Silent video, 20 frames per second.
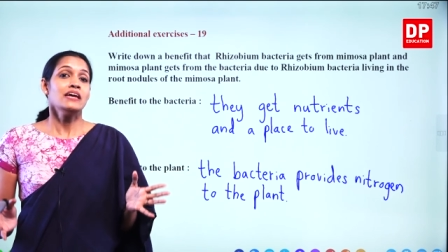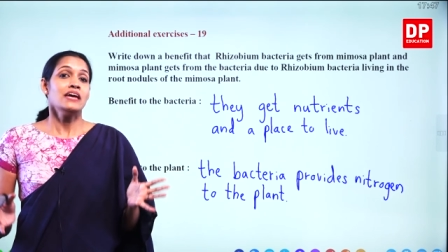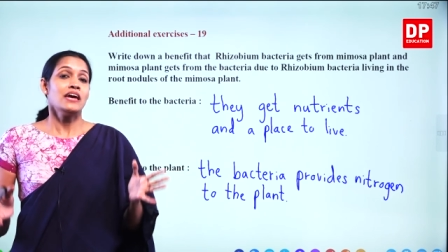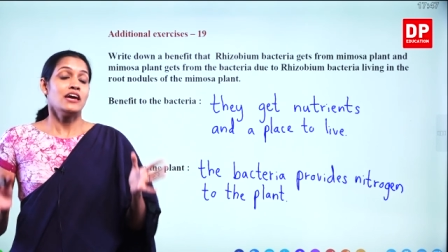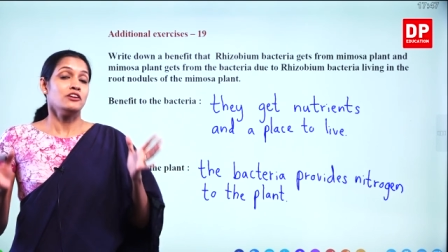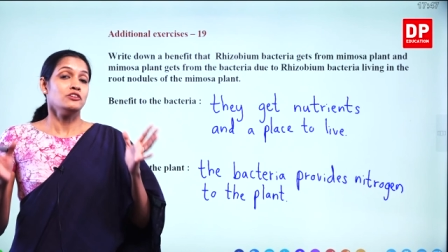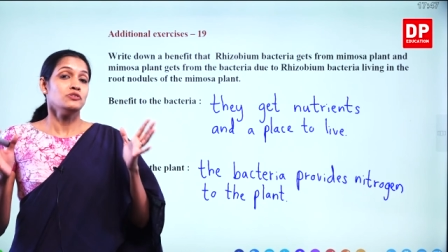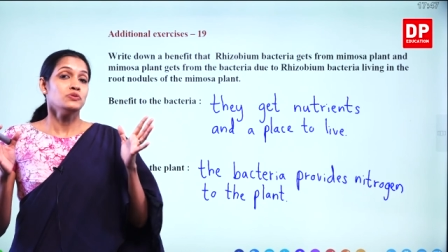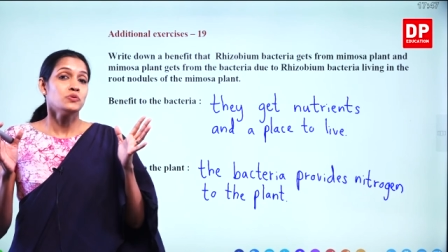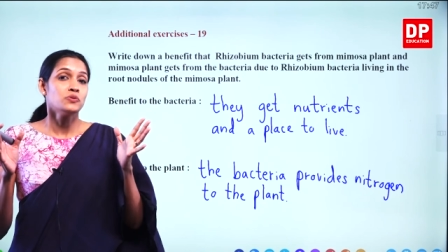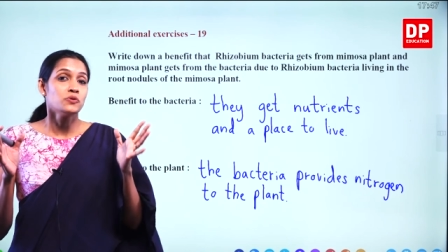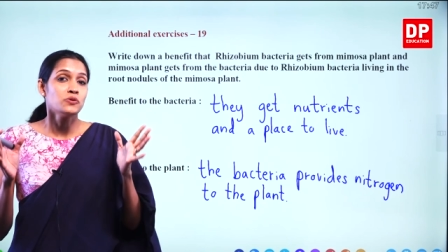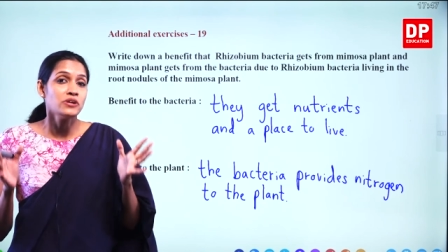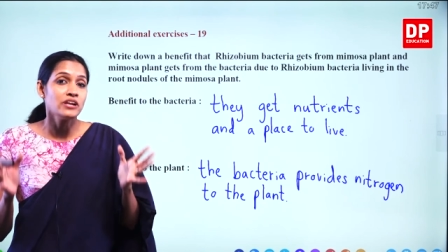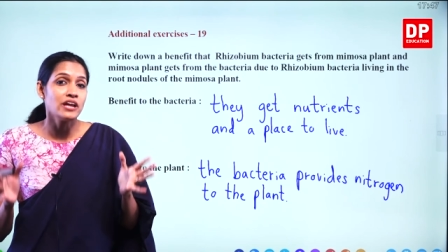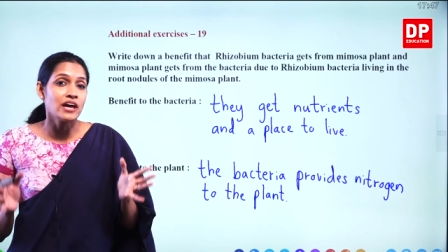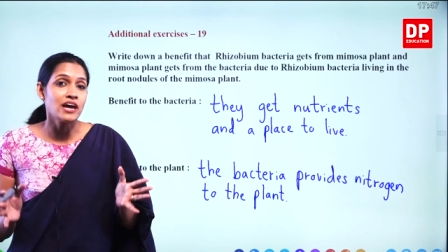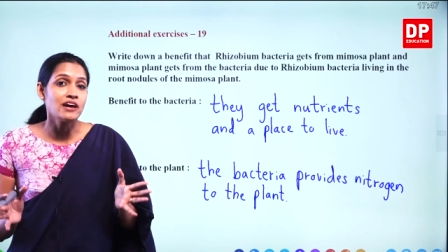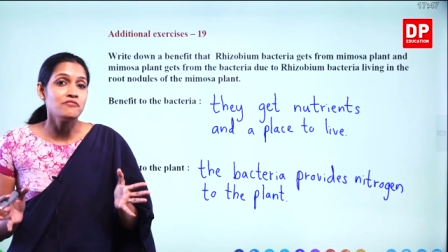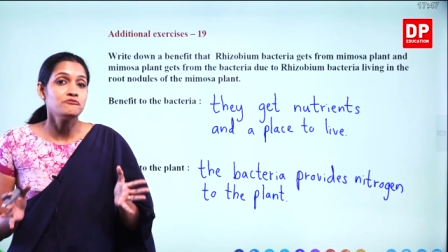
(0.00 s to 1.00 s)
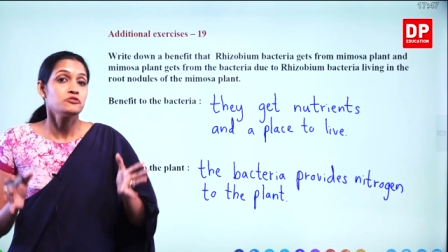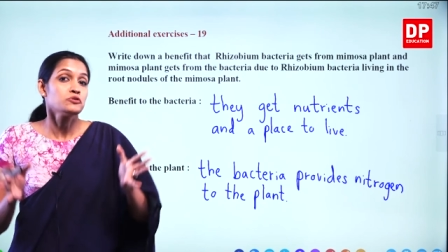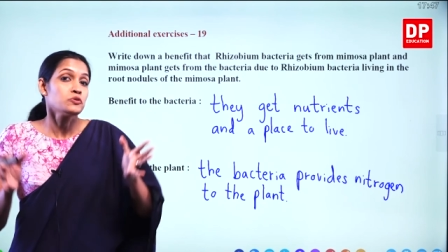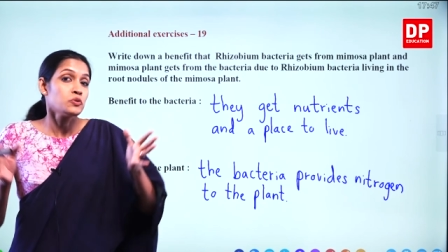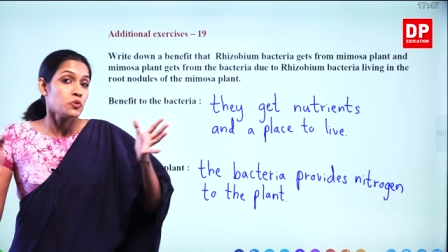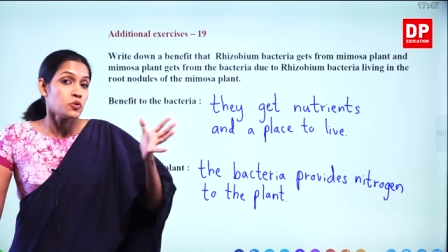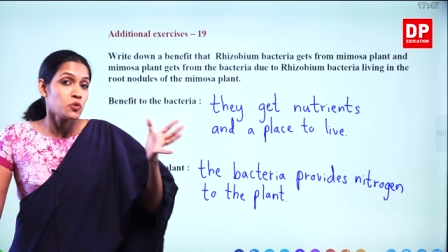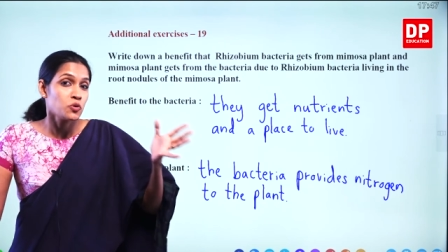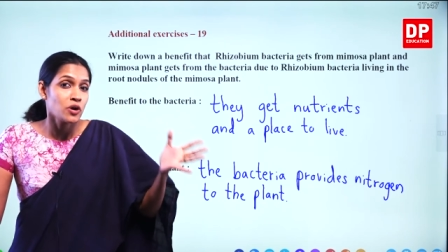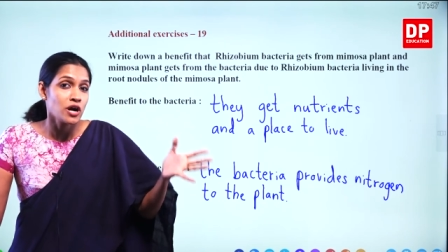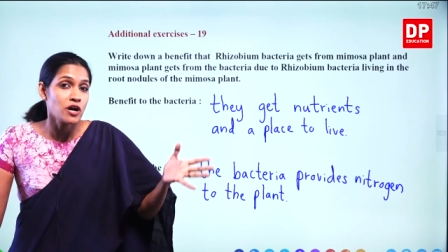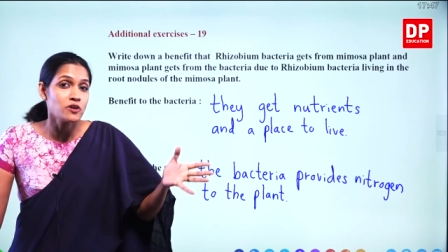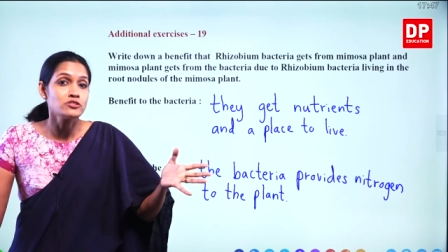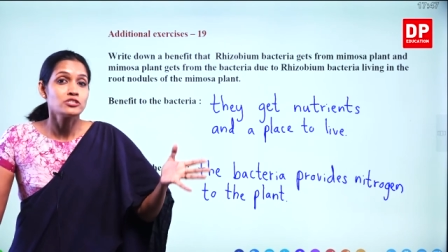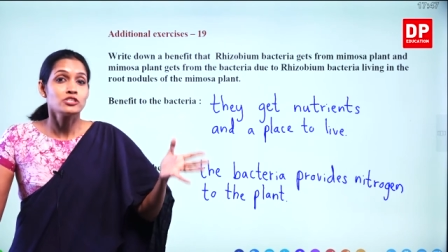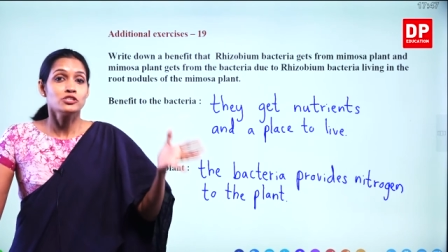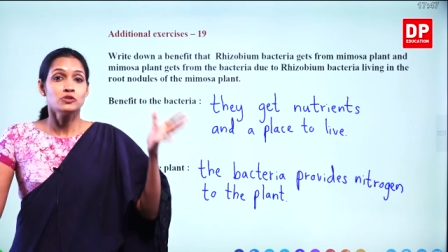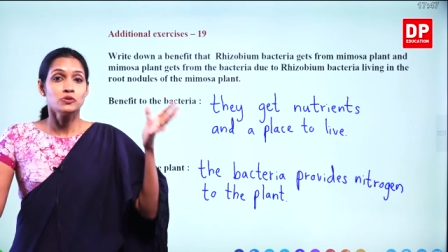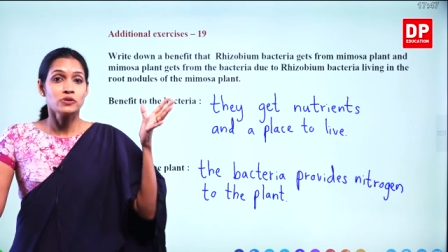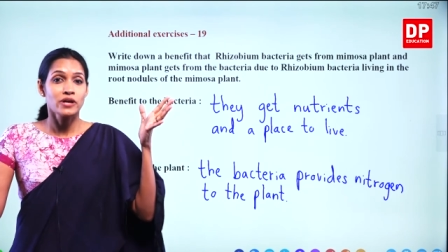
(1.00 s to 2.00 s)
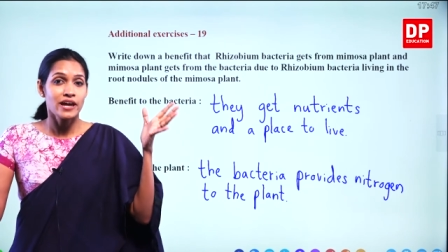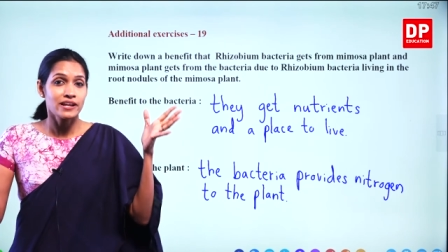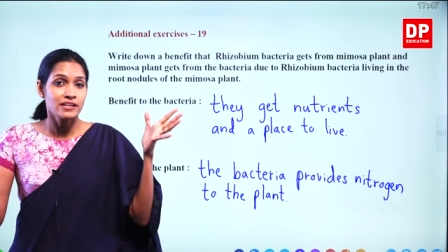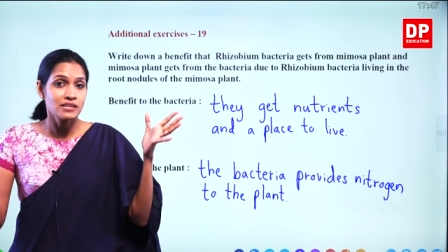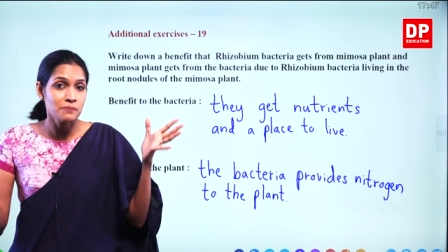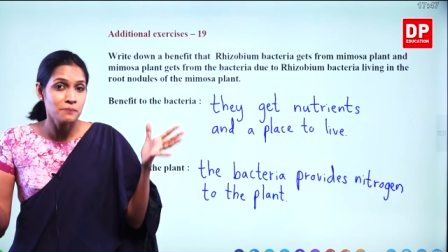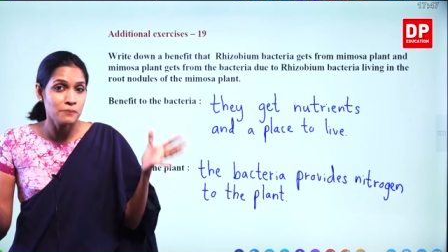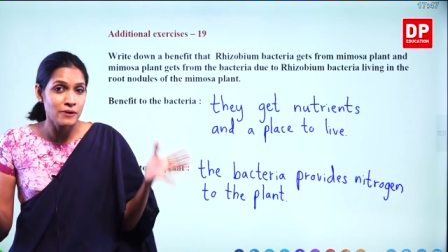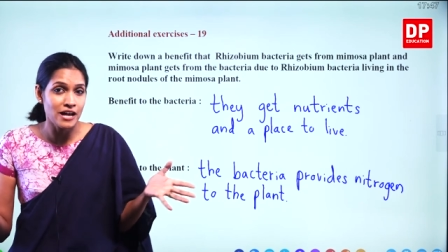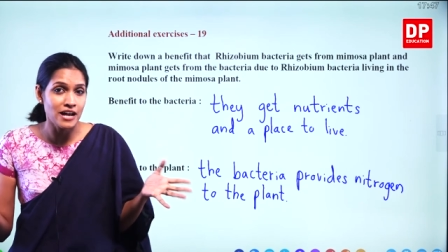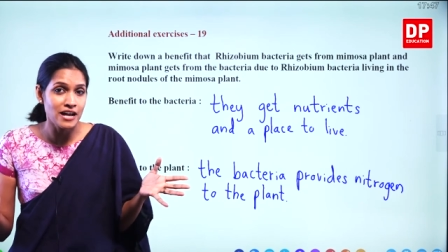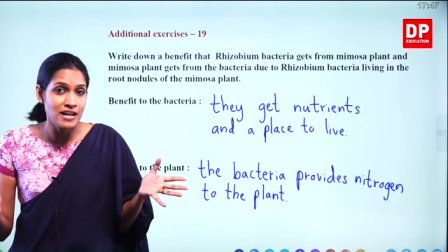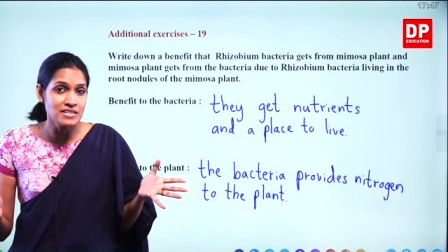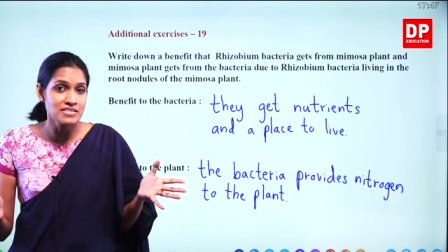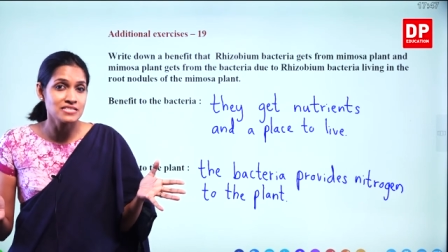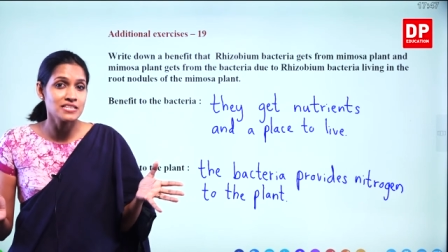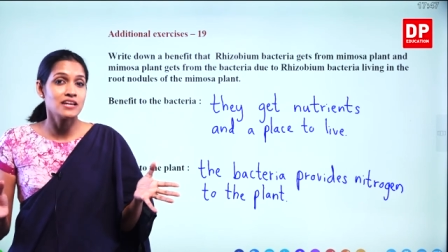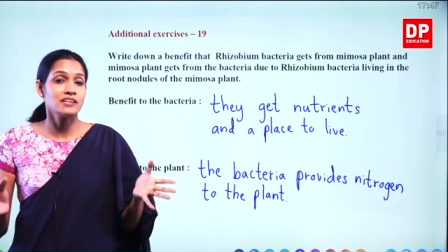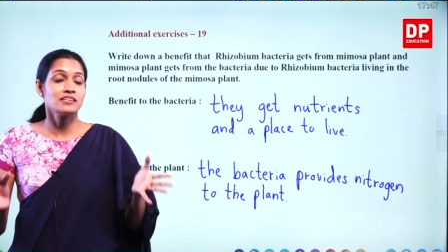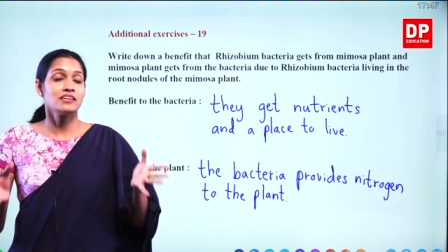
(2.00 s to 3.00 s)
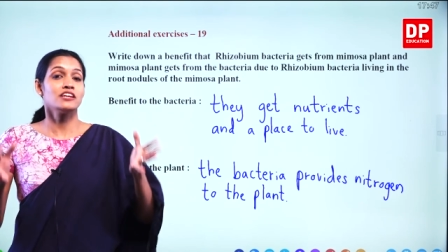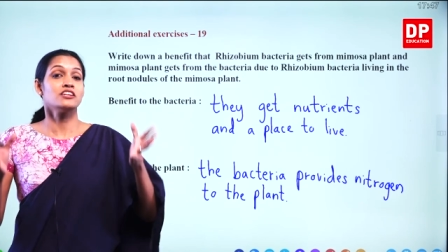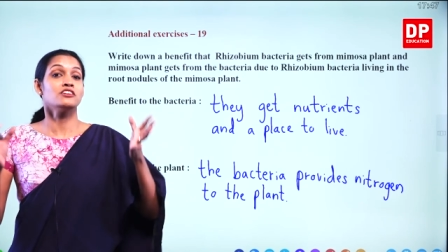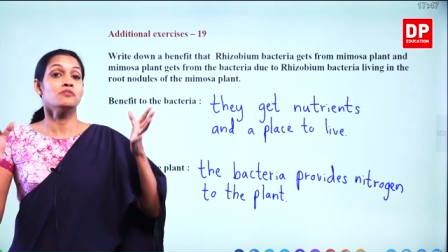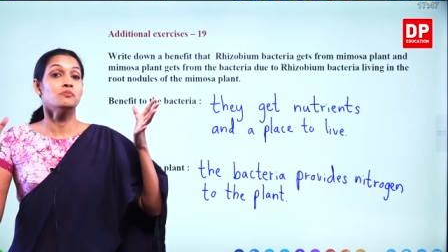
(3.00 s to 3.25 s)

And you all have to go out, look at the plants and get